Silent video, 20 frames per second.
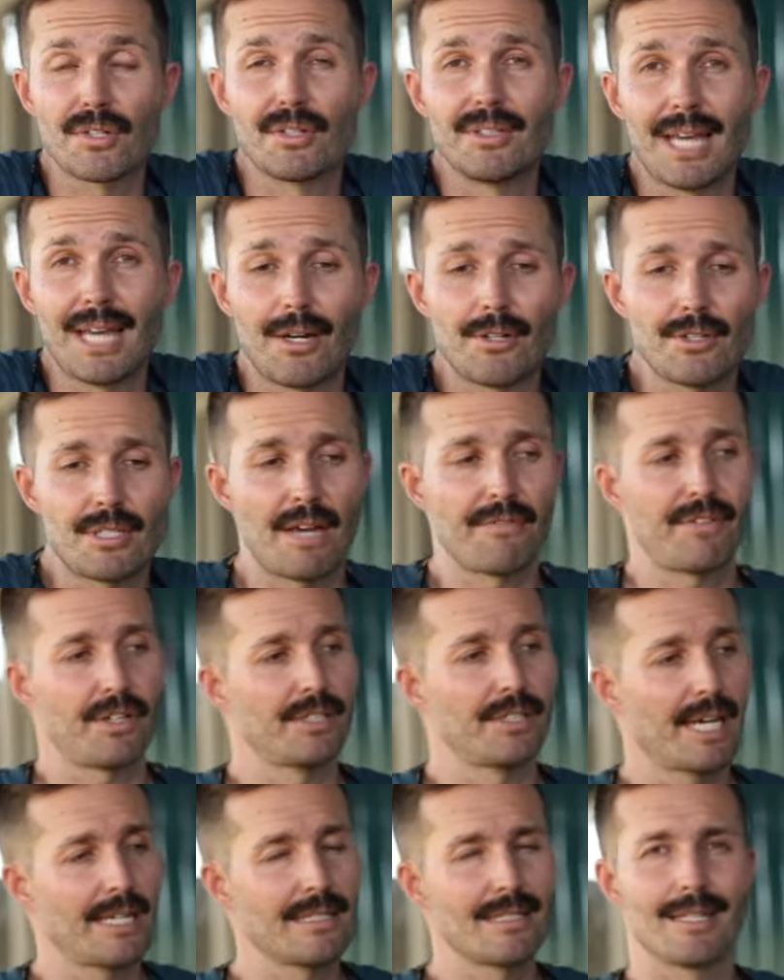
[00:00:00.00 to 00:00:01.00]
containers have
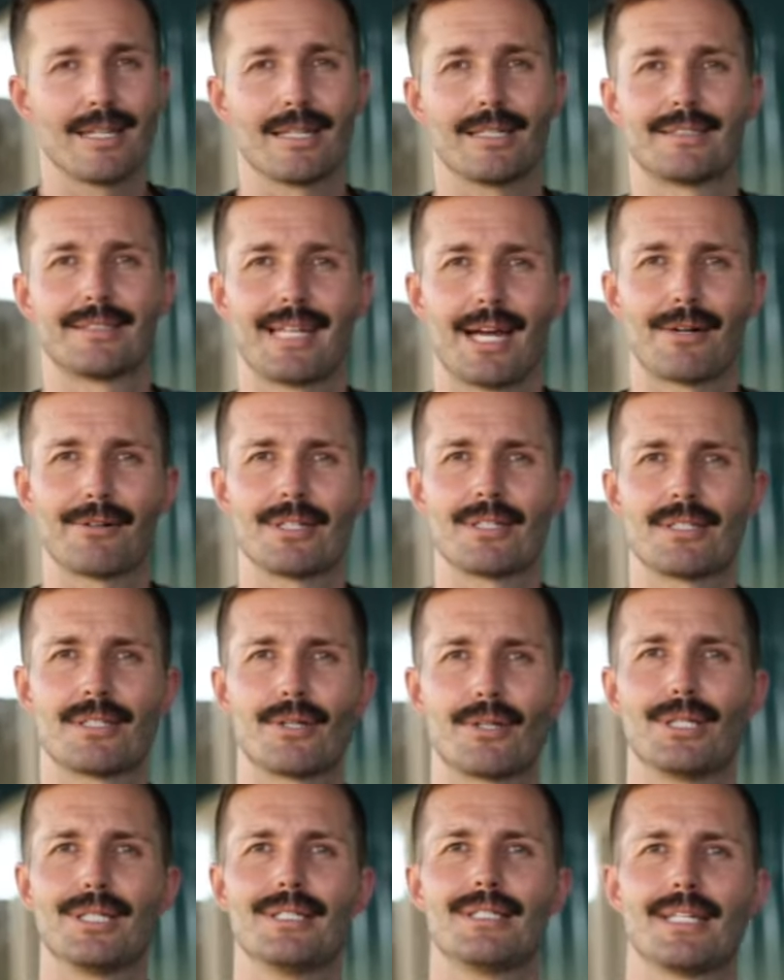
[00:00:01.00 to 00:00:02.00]
their nice little terrace
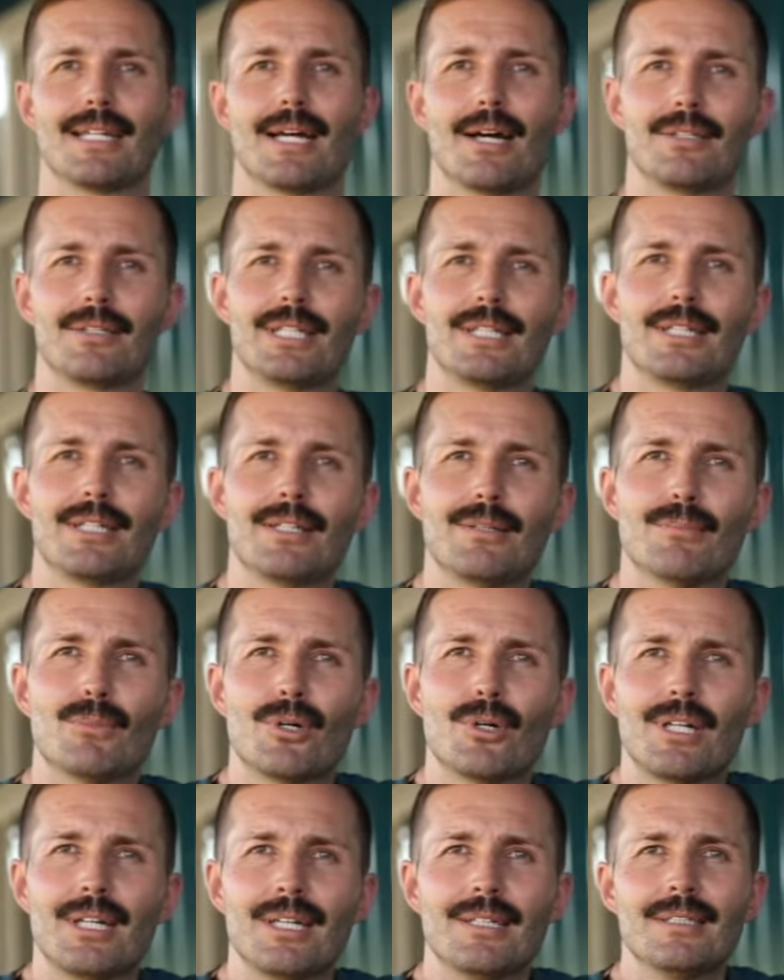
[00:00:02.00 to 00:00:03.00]
so you can sit out here in the
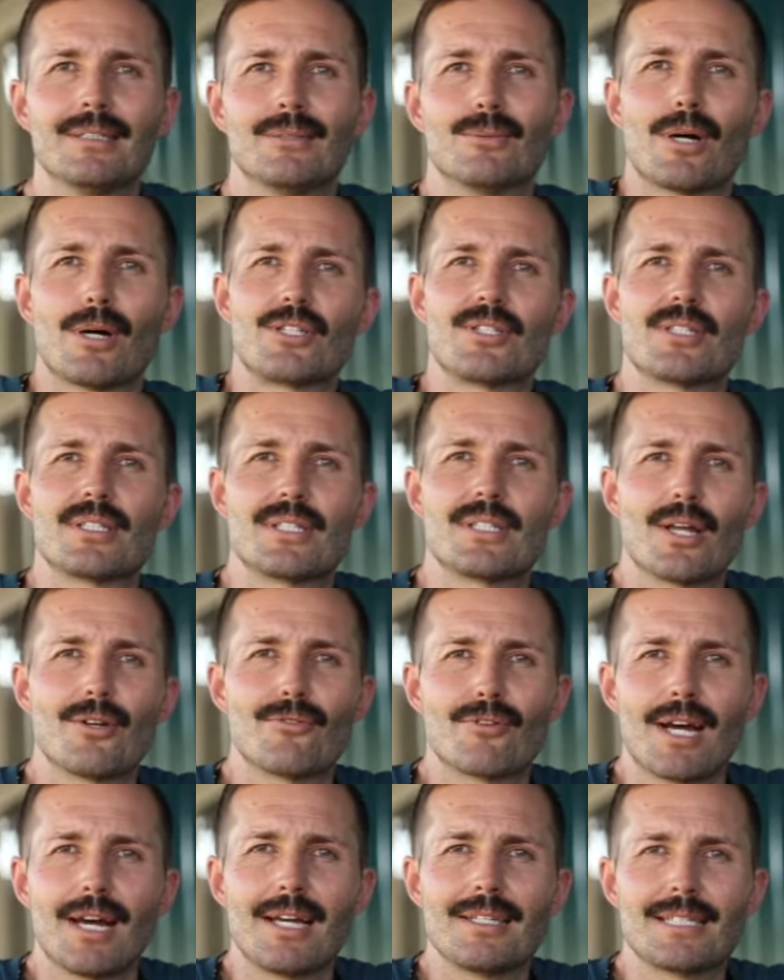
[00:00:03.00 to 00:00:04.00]
morning, watch the
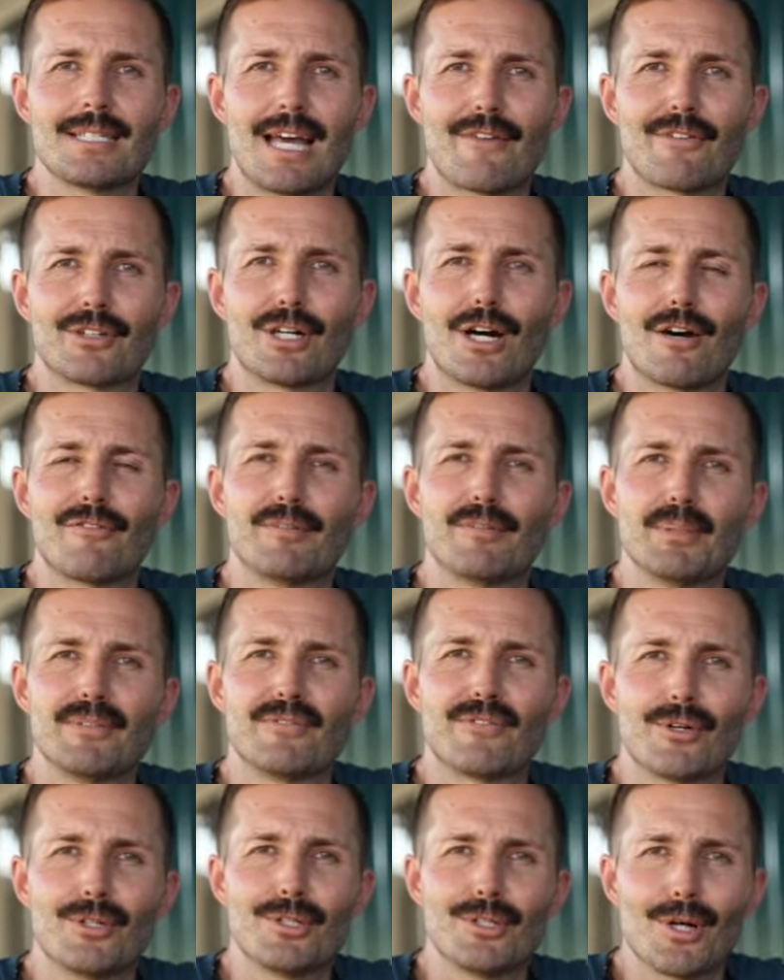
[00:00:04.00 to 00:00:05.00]
sunrise and have a coffee
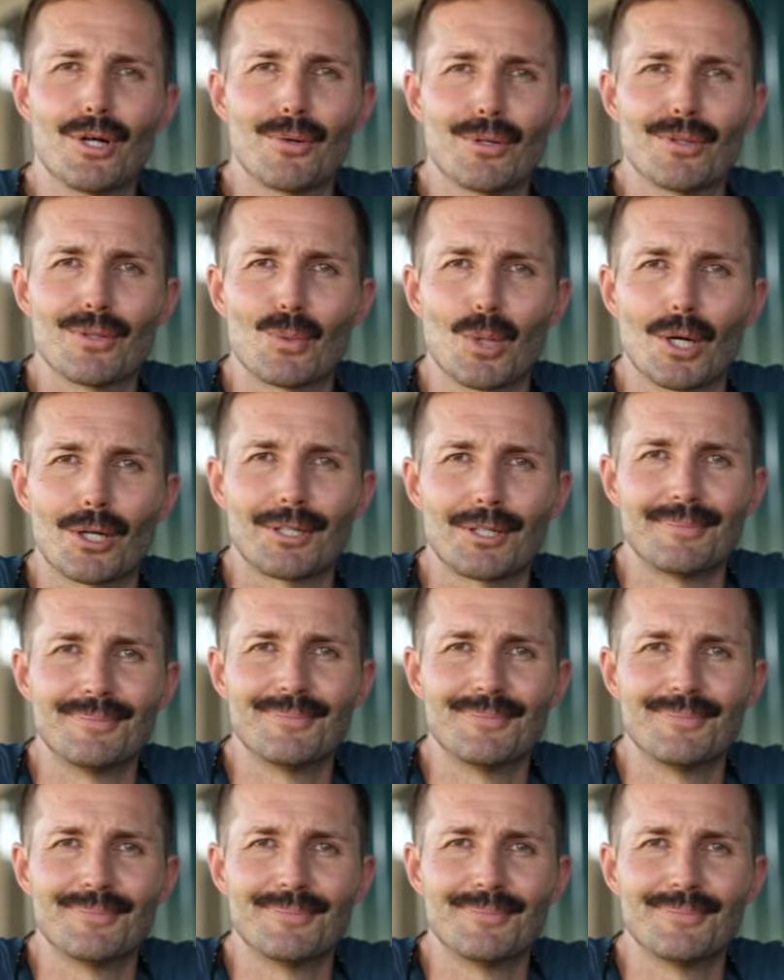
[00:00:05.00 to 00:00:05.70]
before you go in the water.